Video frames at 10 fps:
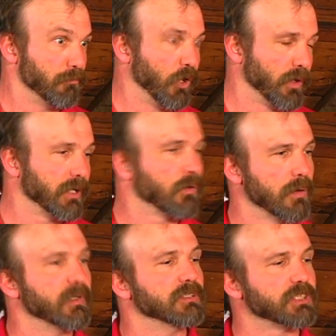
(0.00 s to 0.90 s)
the blowing
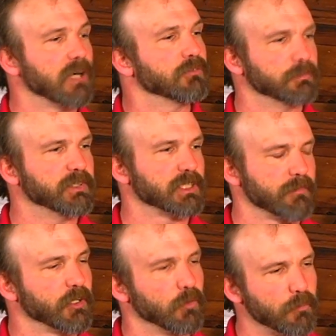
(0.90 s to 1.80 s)
equipment itself would be
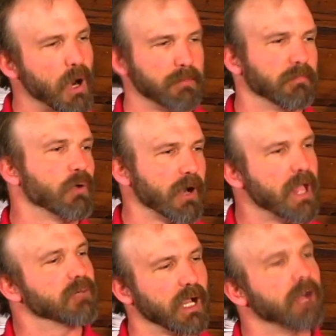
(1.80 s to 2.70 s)
something you would probably want to
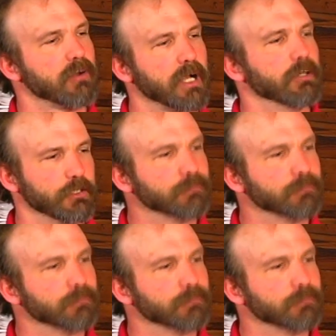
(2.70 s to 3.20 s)
have a contractor do.